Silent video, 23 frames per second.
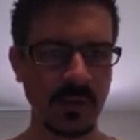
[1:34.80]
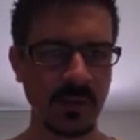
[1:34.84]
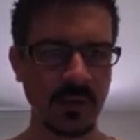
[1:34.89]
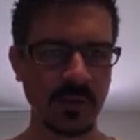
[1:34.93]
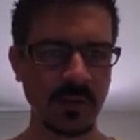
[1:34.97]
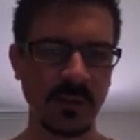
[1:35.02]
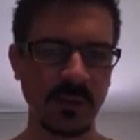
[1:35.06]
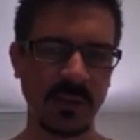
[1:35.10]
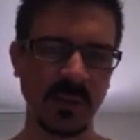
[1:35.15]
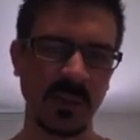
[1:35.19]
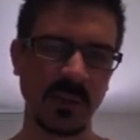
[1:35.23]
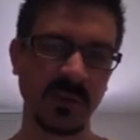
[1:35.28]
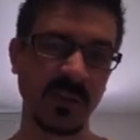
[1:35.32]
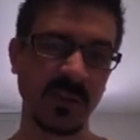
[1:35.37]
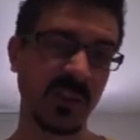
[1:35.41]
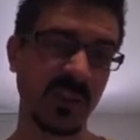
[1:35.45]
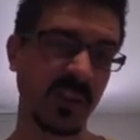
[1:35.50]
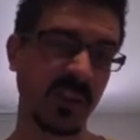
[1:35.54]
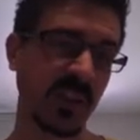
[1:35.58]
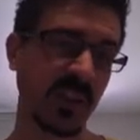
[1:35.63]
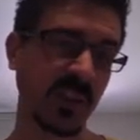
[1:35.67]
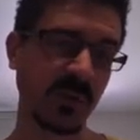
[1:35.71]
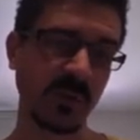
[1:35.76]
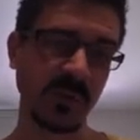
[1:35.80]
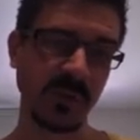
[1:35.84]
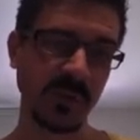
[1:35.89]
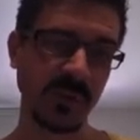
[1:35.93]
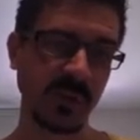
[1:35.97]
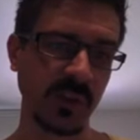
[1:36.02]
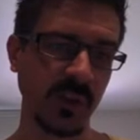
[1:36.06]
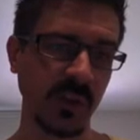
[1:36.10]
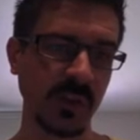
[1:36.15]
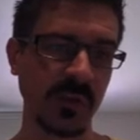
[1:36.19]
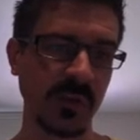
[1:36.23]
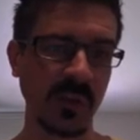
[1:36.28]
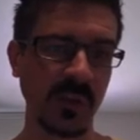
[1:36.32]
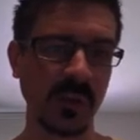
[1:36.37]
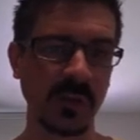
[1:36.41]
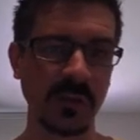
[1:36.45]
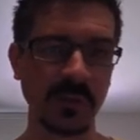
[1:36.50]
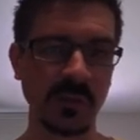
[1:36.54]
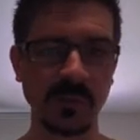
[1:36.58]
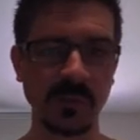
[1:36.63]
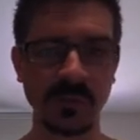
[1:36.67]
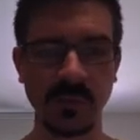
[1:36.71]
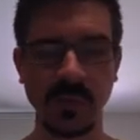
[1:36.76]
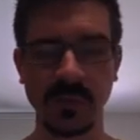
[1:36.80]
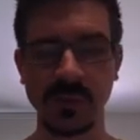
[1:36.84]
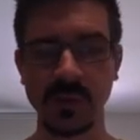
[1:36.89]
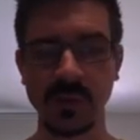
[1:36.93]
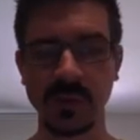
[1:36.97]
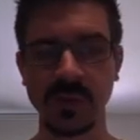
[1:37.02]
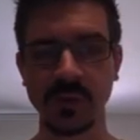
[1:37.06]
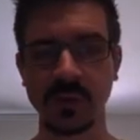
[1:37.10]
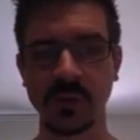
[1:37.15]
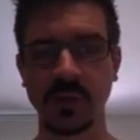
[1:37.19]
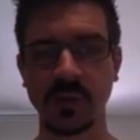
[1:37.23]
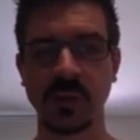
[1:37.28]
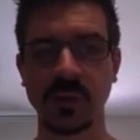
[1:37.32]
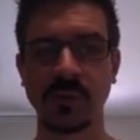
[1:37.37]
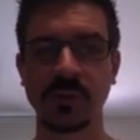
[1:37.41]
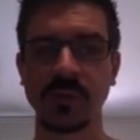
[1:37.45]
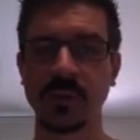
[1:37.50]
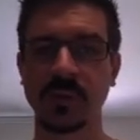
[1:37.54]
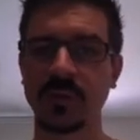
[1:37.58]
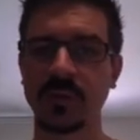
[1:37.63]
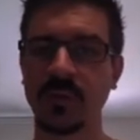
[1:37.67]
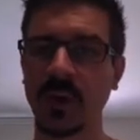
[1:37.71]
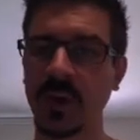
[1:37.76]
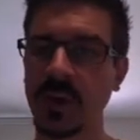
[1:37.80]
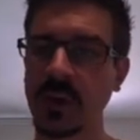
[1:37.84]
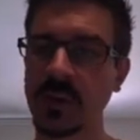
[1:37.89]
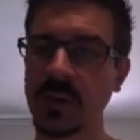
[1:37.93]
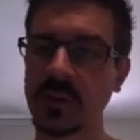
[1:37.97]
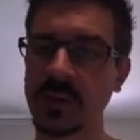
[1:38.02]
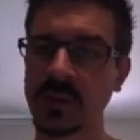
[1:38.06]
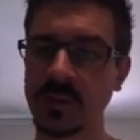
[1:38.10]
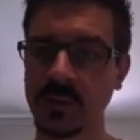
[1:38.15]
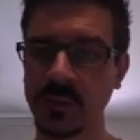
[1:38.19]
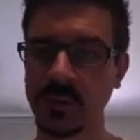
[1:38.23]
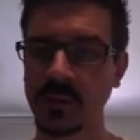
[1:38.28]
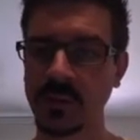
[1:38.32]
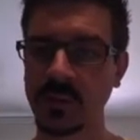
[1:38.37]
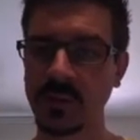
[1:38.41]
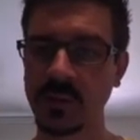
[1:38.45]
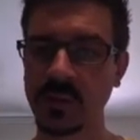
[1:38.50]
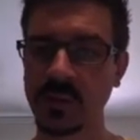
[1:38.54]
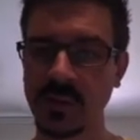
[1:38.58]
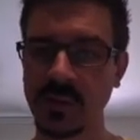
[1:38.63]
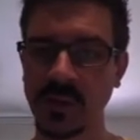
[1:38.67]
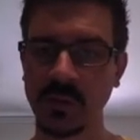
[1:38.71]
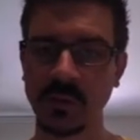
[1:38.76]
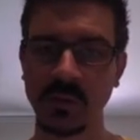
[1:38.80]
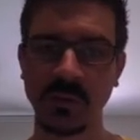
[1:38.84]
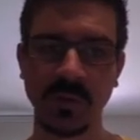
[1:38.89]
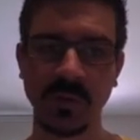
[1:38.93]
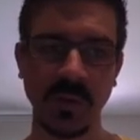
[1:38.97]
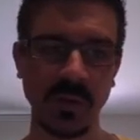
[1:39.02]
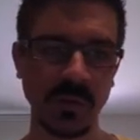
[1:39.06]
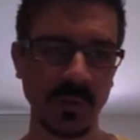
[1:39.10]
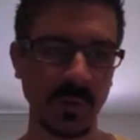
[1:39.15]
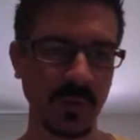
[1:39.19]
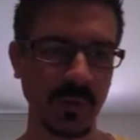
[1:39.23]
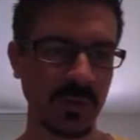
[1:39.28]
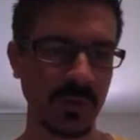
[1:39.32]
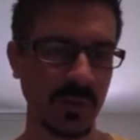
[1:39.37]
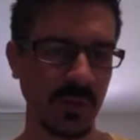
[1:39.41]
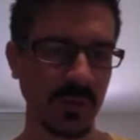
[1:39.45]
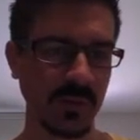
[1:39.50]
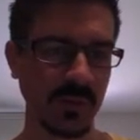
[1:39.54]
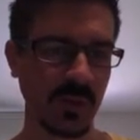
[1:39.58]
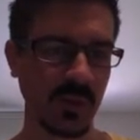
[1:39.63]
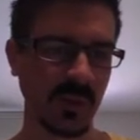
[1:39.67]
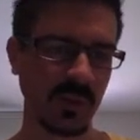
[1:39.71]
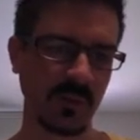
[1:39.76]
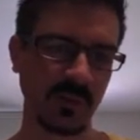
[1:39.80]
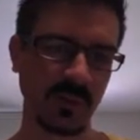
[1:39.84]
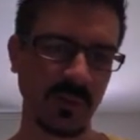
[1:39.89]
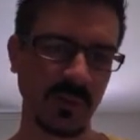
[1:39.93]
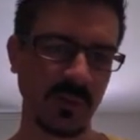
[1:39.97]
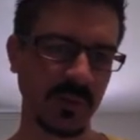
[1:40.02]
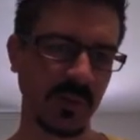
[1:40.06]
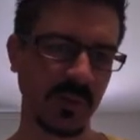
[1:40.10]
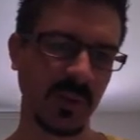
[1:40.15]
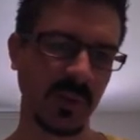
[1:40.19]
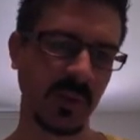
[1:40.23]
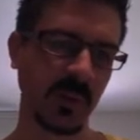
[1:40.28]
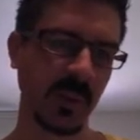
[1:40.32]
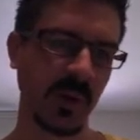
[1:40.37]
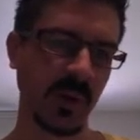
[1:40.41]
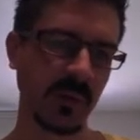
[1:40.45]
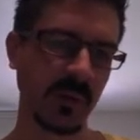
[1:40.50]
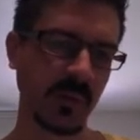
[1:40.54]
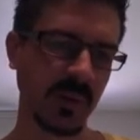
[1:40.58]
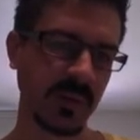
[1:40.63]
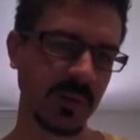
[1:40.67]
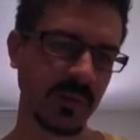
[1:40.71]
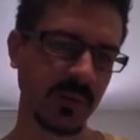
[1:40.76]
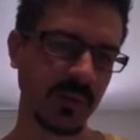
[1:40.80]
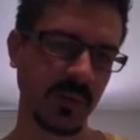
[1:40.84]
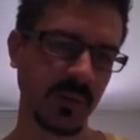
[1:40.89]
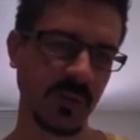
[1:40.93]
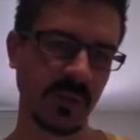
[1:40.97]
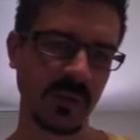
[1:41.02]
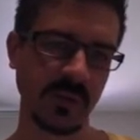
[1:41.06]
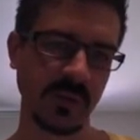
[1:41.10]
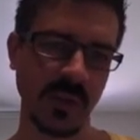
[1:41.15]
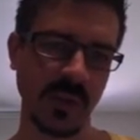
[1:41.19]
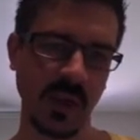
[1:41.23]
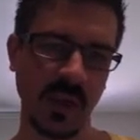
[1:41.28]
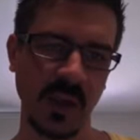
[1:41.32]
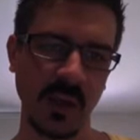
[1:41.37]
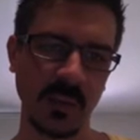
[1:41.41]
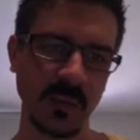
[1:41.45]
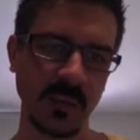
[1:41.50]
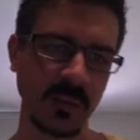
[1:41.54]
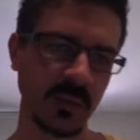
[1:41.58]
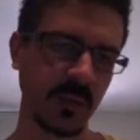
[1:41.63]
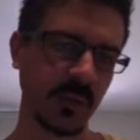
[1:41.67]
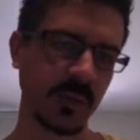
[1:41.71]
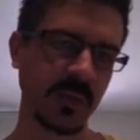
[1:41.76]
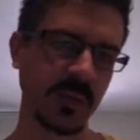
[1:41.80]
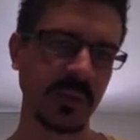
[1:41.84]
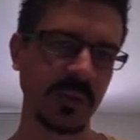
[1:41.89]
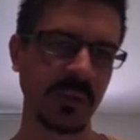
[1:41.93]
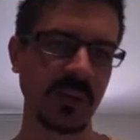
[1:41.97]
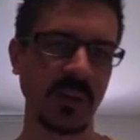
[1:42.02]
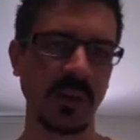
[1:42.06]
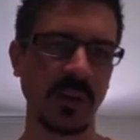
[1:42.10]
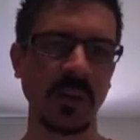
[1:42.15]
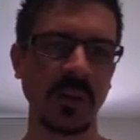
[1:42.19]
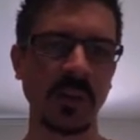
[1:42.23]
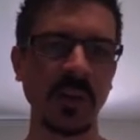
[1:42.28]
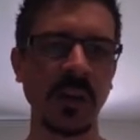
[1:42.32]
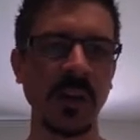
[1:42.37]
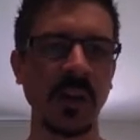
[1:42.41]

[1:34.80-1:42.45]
So for general surfing, if you're just looking for friends or just general Facebook stuff, you can look for nearby restaurants, games, movies, etc.